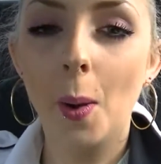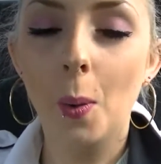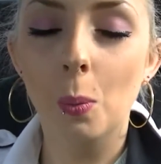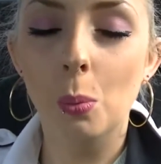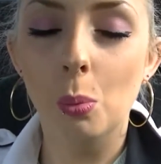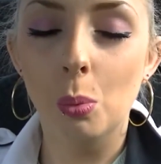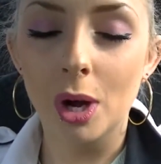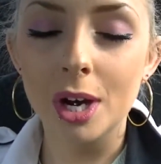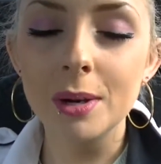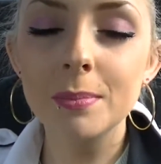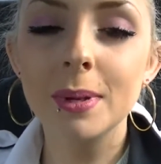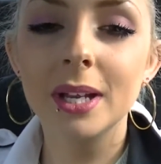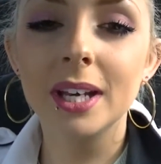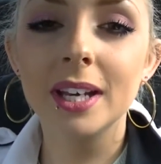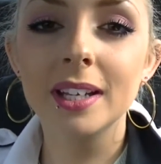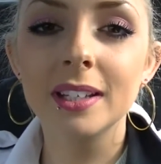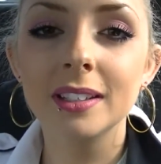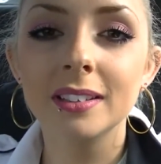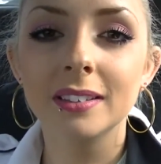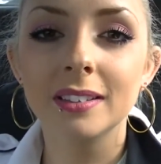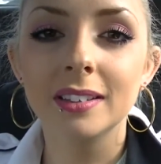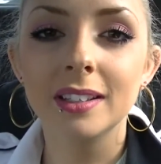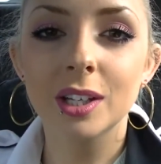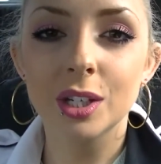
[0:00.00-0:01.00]
1 minute
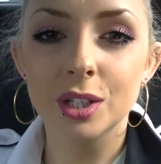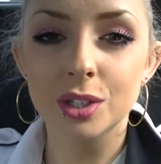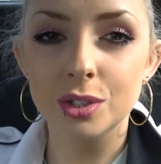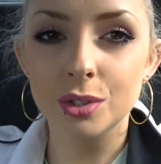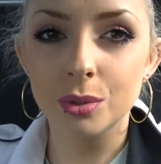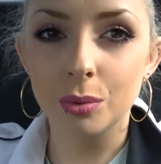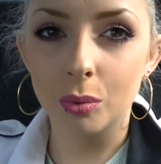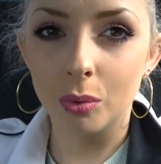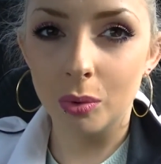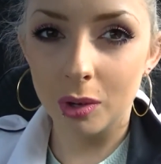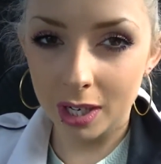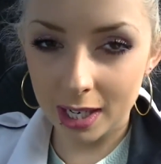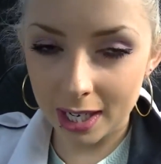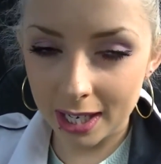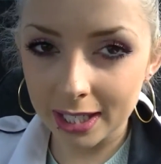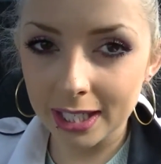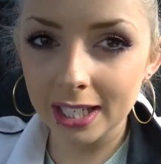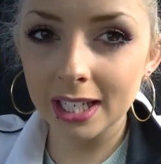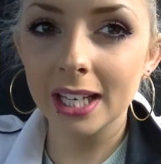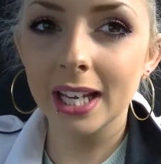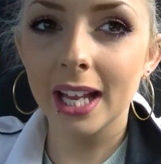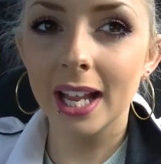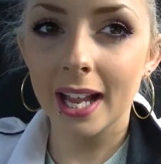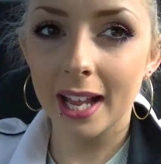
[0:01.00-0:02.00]
and
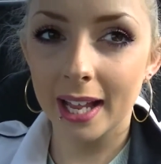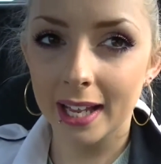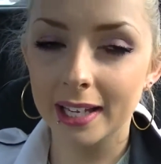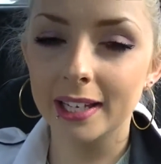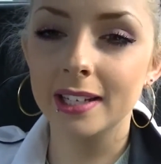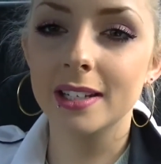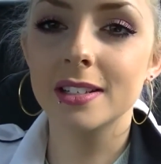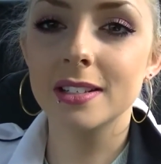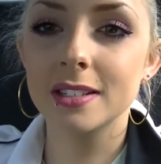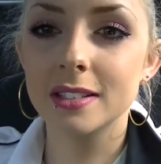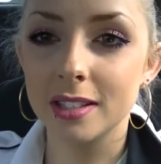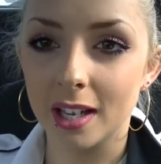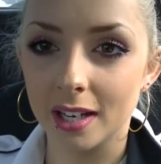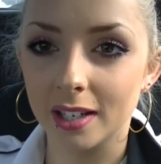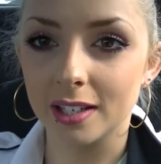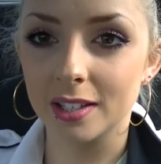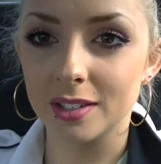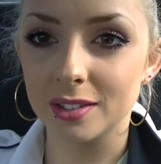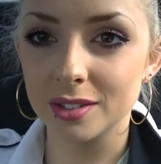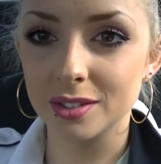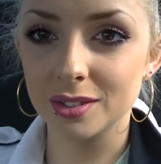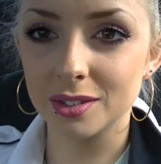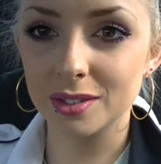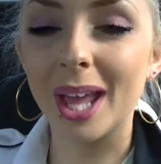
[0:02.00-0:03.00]
28
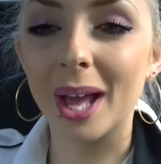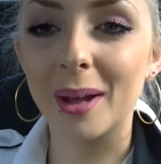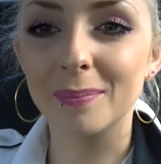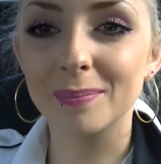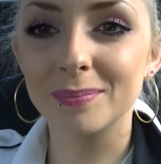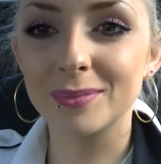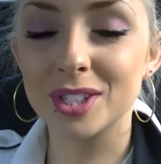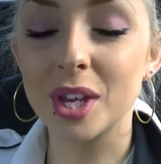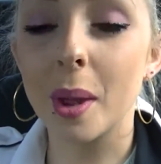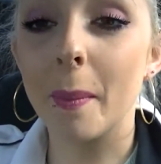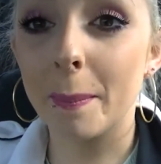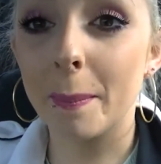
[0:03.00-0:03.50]
seconds. Yeah, to